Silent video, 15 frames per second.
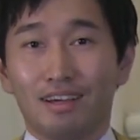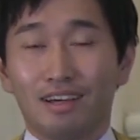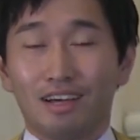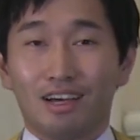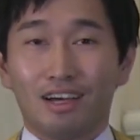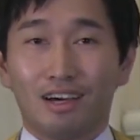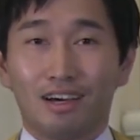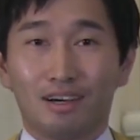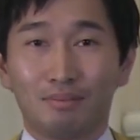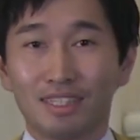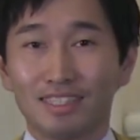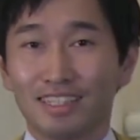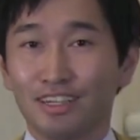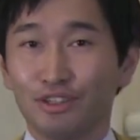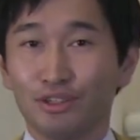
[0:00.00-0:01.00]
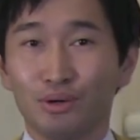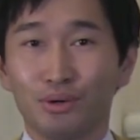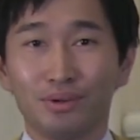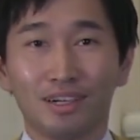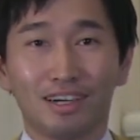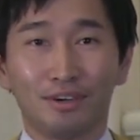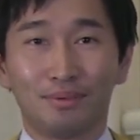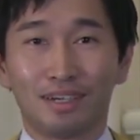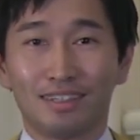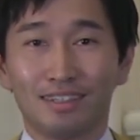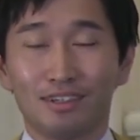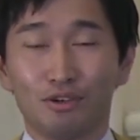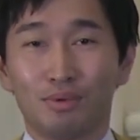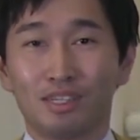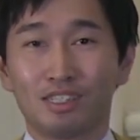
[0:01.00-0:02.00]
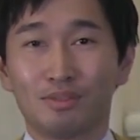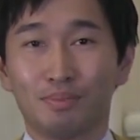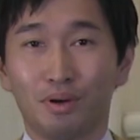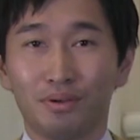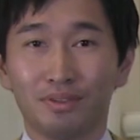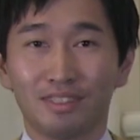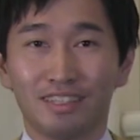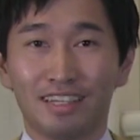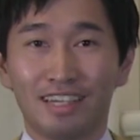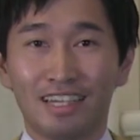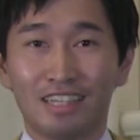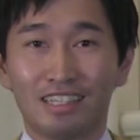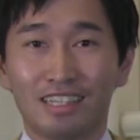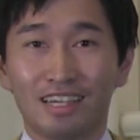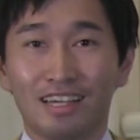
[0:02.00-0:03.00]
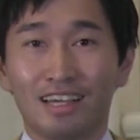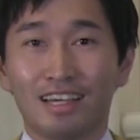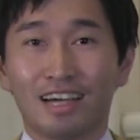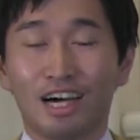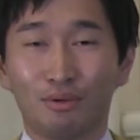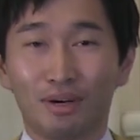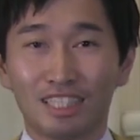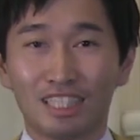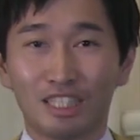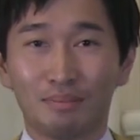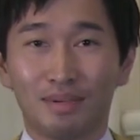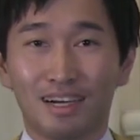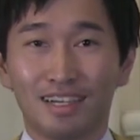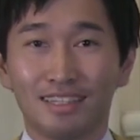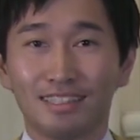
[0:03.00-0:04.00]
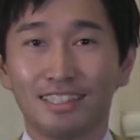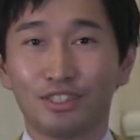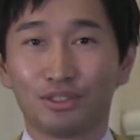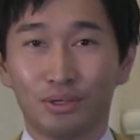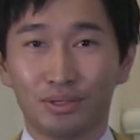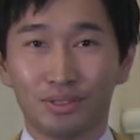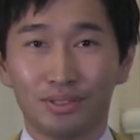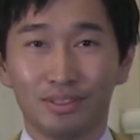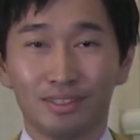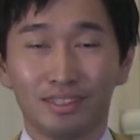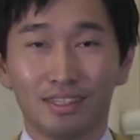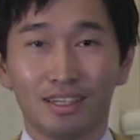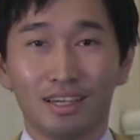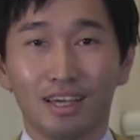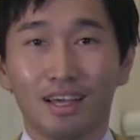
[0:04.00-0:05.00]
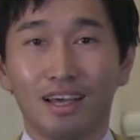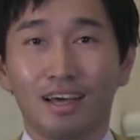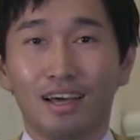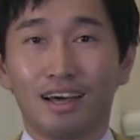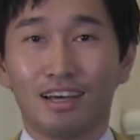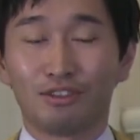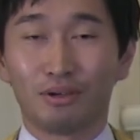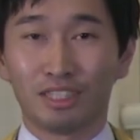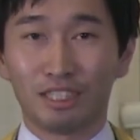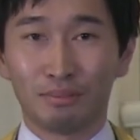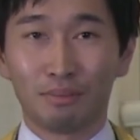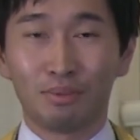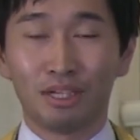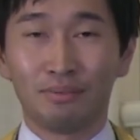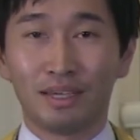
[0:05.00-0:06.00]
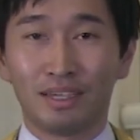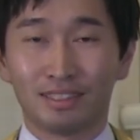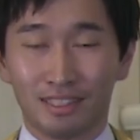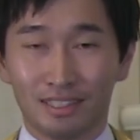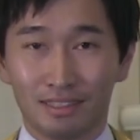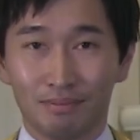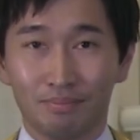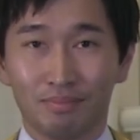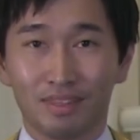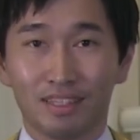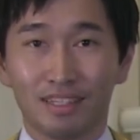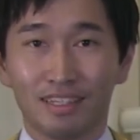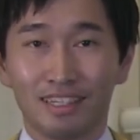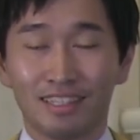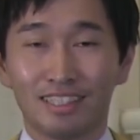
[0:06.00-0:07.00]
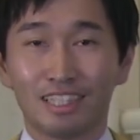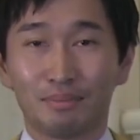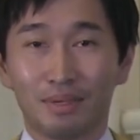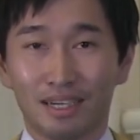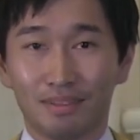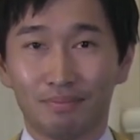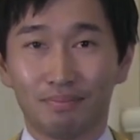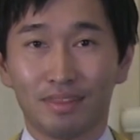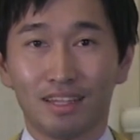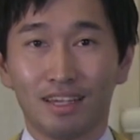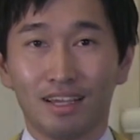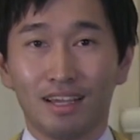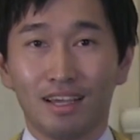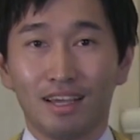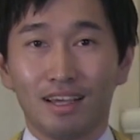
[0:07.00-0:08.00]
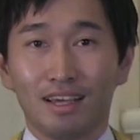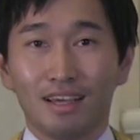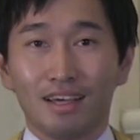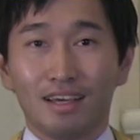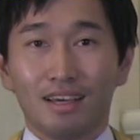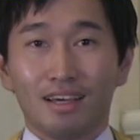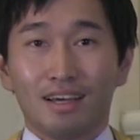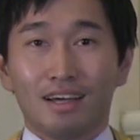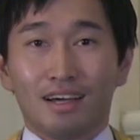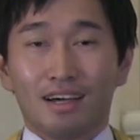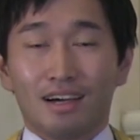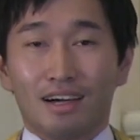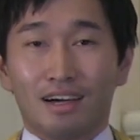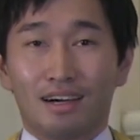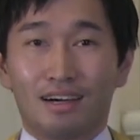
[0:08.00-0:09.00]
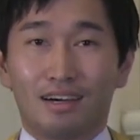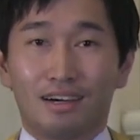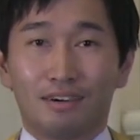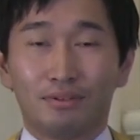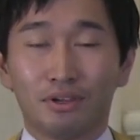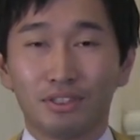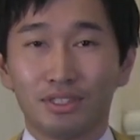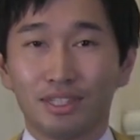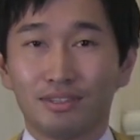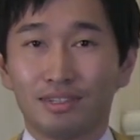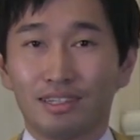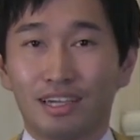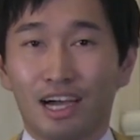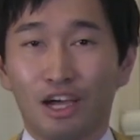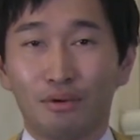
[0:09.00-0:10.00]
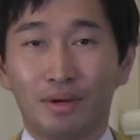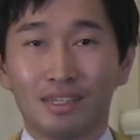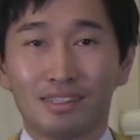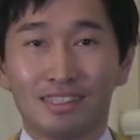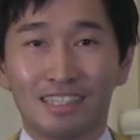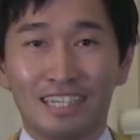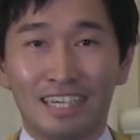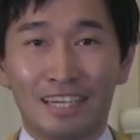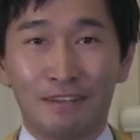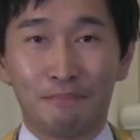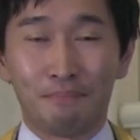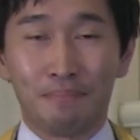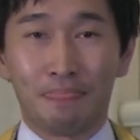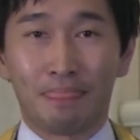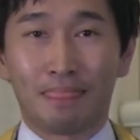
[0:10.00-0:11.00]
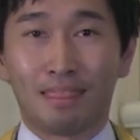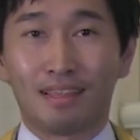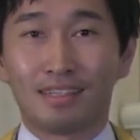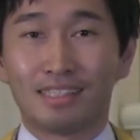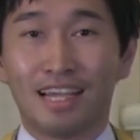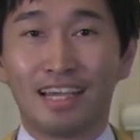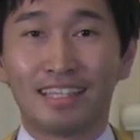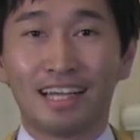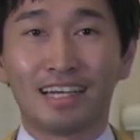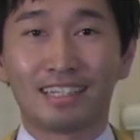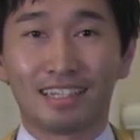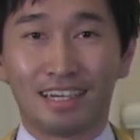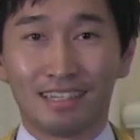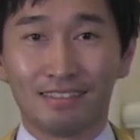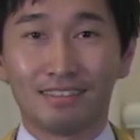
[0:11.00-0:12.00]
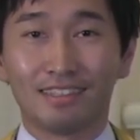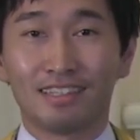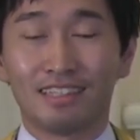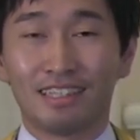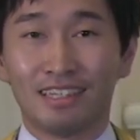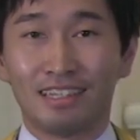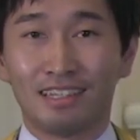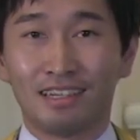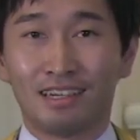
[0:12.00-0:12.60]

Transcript: Uh, Master Ryuho Okawa was born in Kawashima, Shikoku, uh, Tokushima Prefecture in Japan. Uh, fortunately, I was in Seitankan, uh,